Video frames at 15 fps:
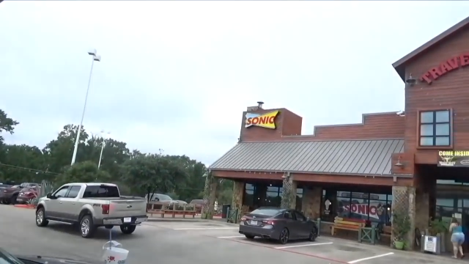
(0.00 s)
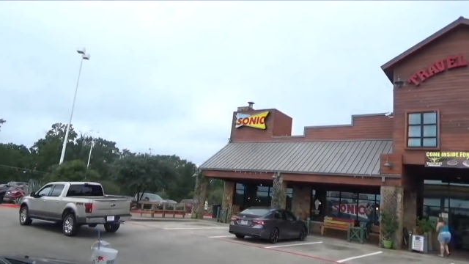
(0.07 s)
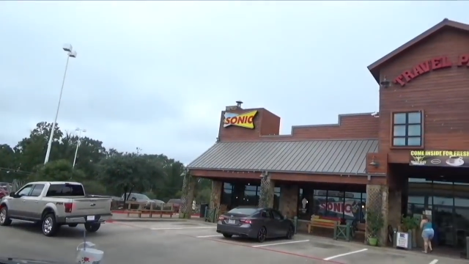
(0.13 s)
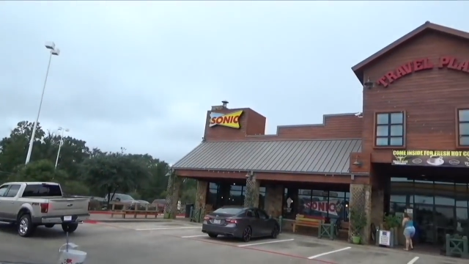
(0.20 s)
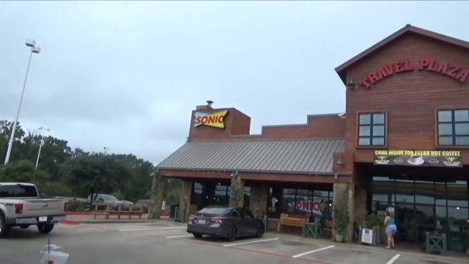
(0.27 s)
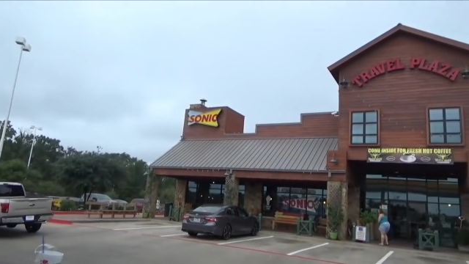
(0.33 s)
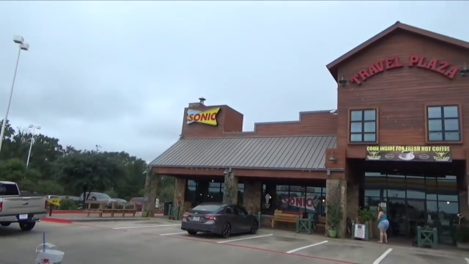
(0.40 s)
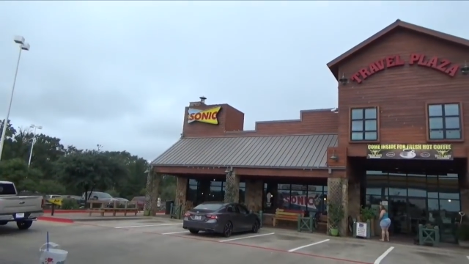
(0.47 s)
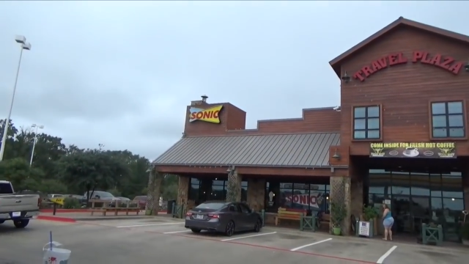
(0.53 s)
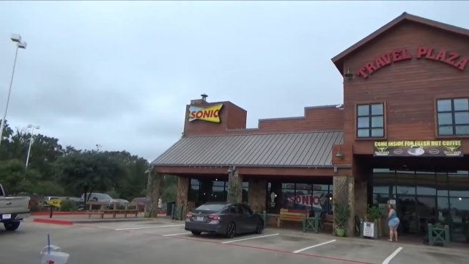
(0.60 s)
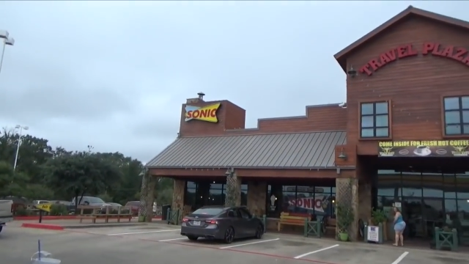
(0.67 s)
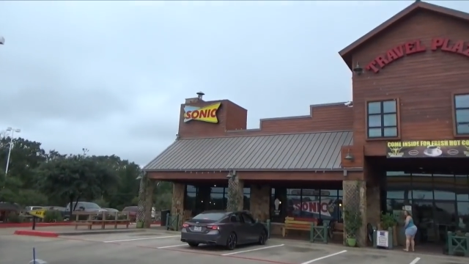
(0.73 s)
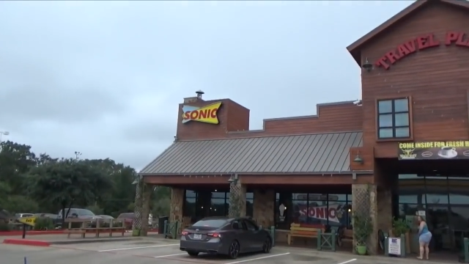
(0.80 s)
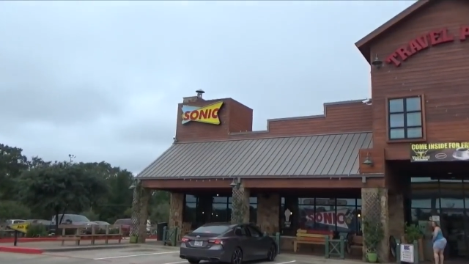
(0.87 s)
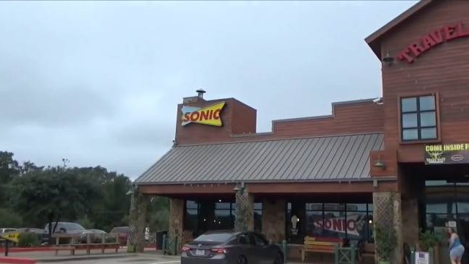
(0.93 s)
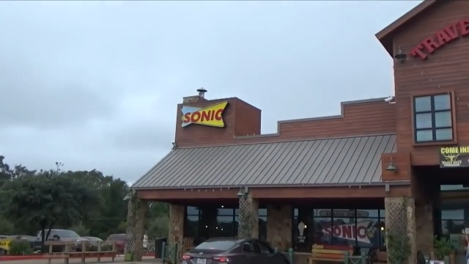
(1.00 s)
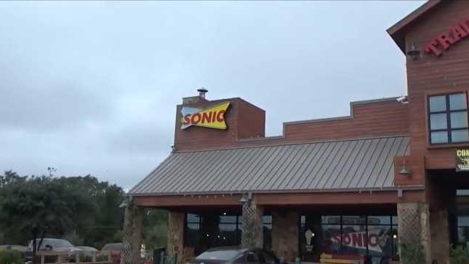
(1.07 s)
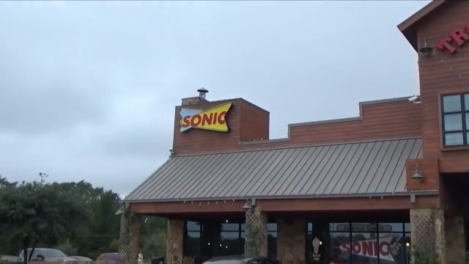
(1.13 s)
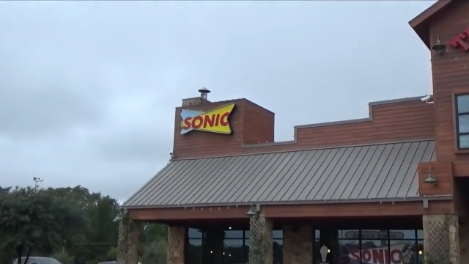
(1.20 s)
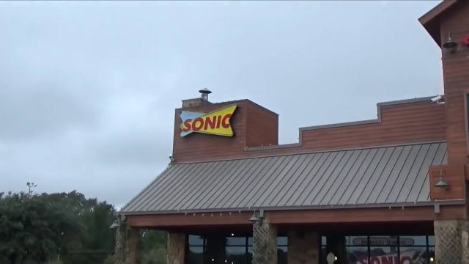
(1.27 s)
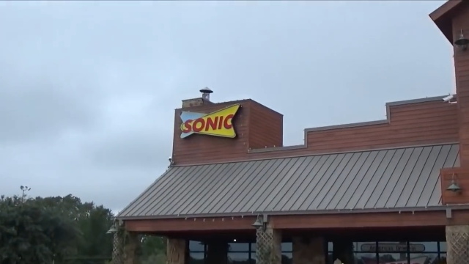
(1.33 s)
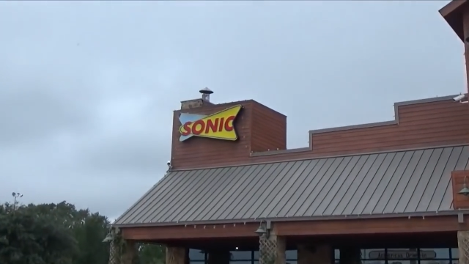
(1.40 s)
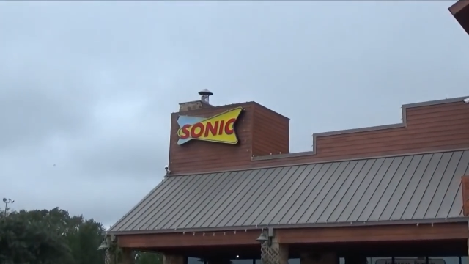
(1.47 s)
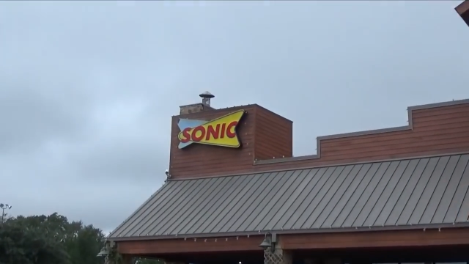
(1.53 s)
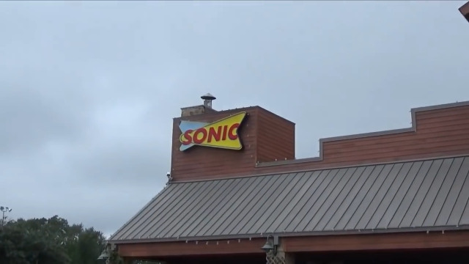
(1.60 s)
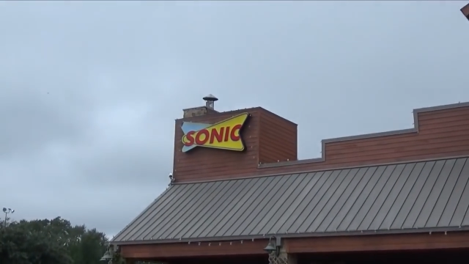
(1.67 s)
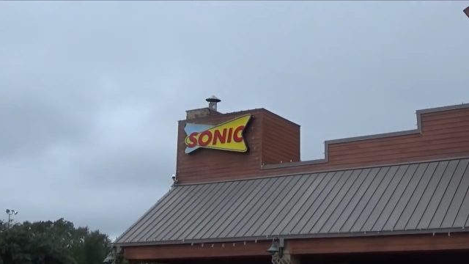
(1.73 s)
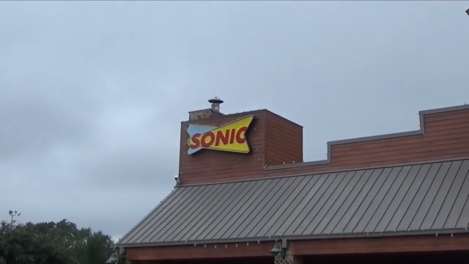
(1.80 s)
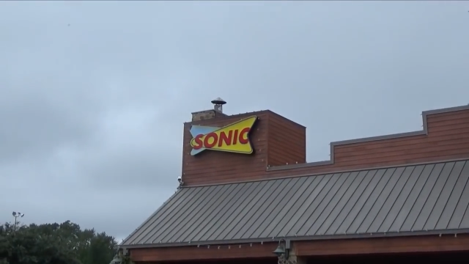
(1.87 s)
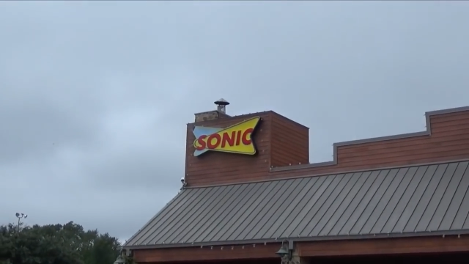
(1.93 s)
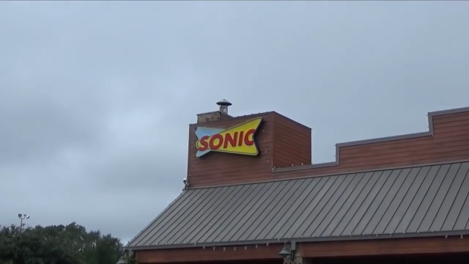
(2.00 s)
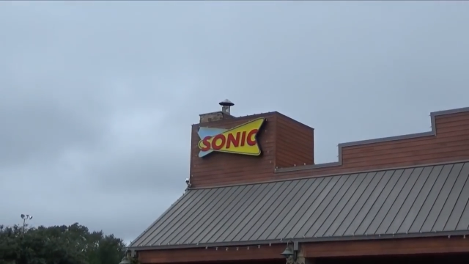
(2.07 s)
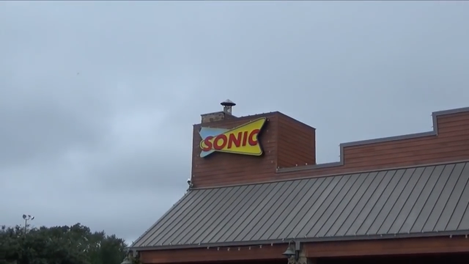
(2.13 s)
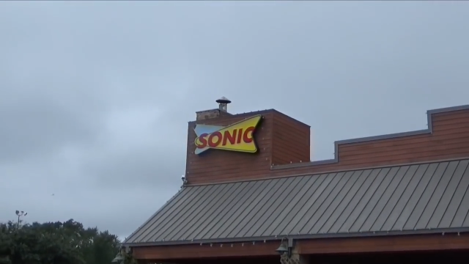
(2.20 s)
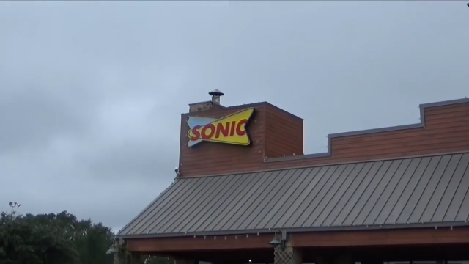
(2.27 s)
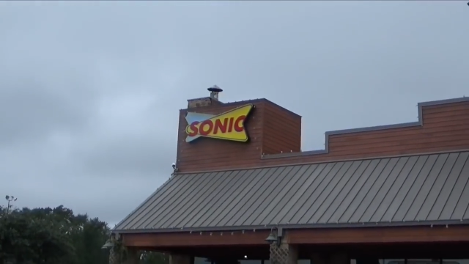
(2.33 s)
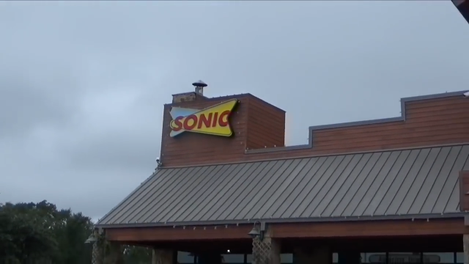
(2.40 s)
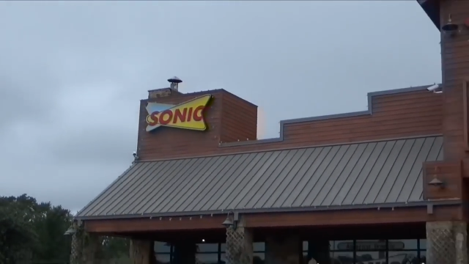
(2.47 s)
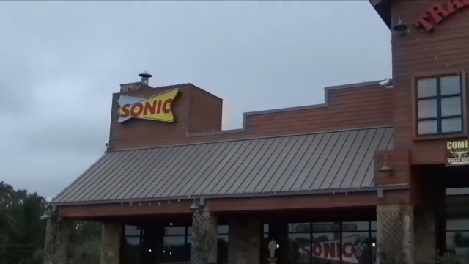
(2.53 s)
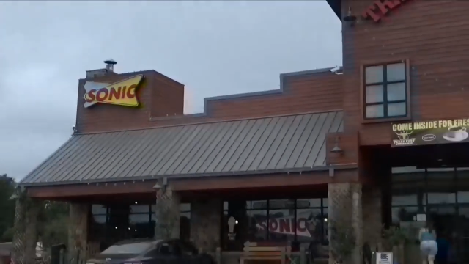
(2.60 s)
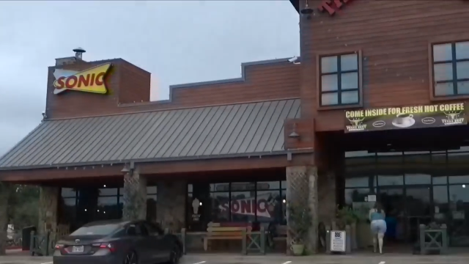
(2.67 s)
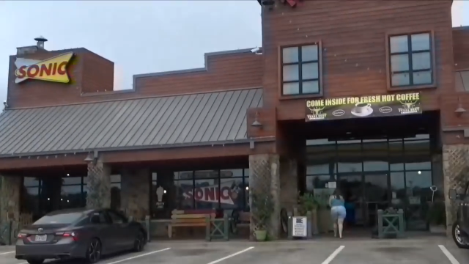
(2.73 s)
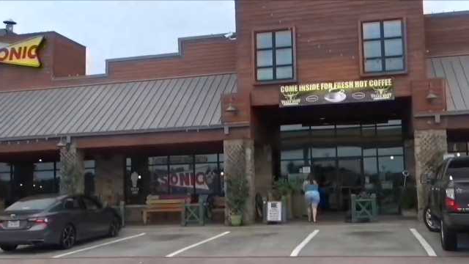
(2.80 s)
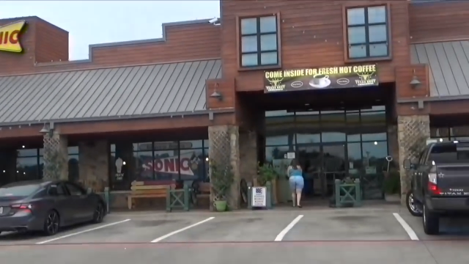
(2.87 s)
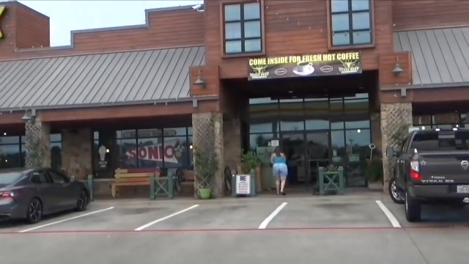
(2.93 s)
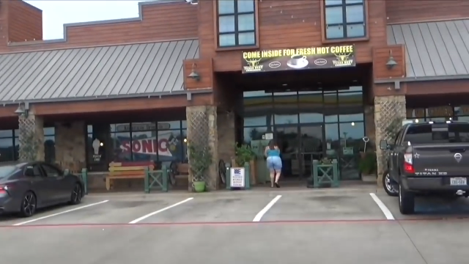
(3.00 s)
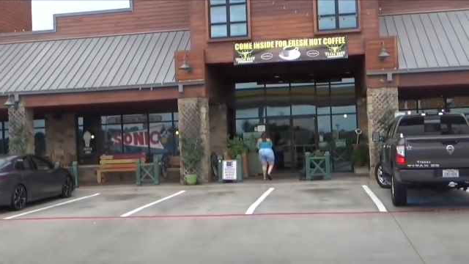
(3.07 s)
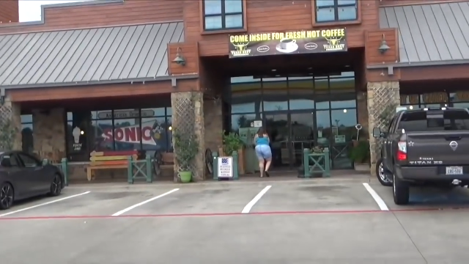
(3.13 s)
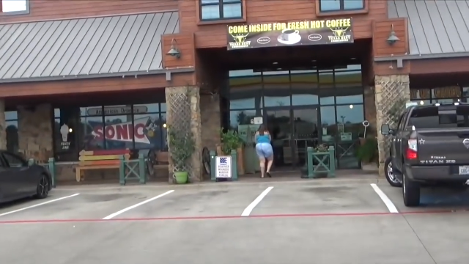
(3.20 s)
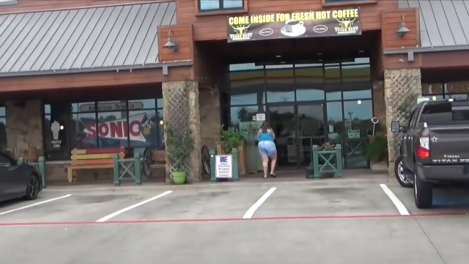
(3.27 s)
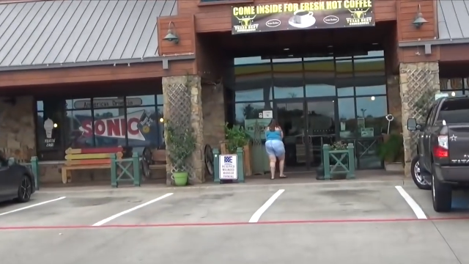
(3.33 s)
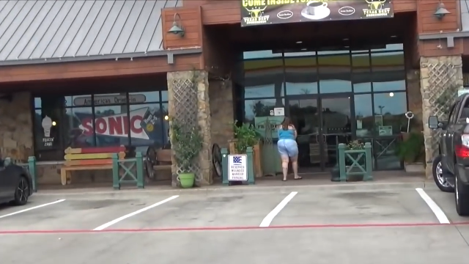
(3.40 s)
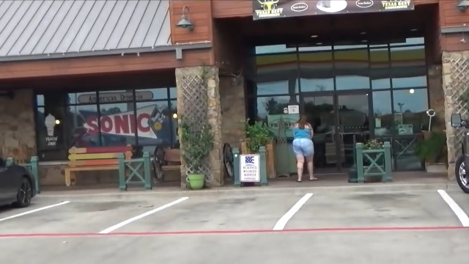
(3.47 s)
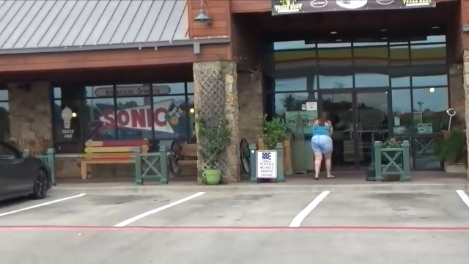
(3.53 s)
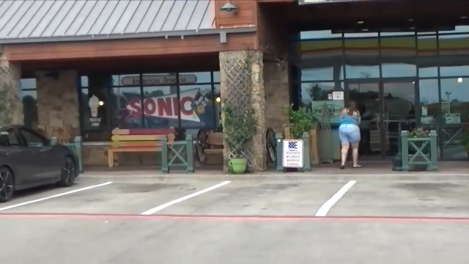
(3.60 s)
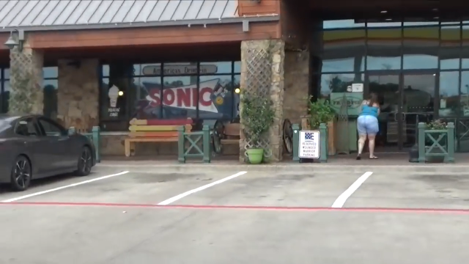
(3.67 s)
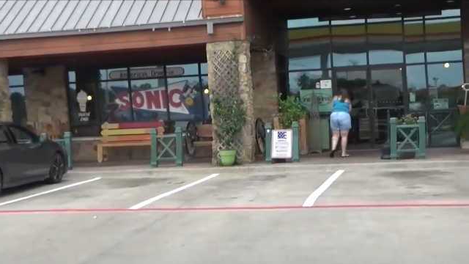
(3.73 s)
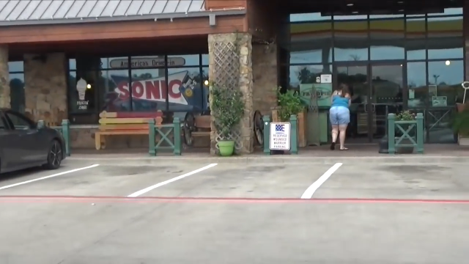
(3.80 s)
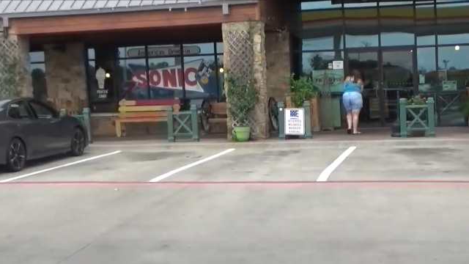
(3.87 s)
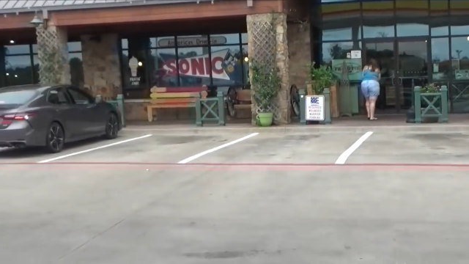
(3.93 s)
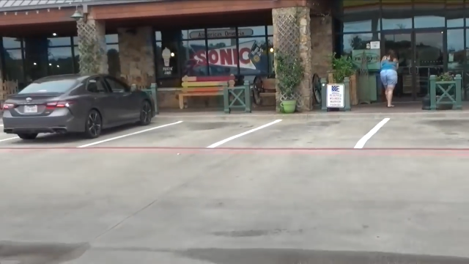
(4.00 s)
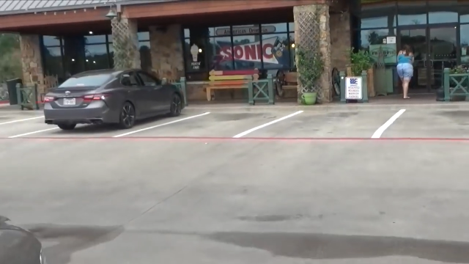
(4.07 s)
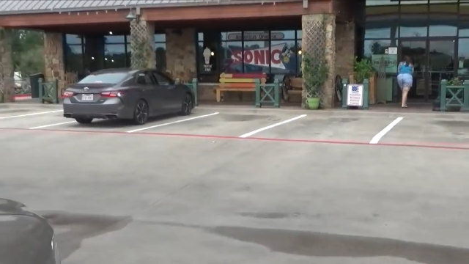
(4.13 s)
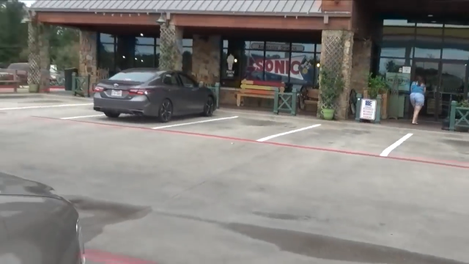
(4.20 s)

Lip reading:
Nobody's mouth can be seen.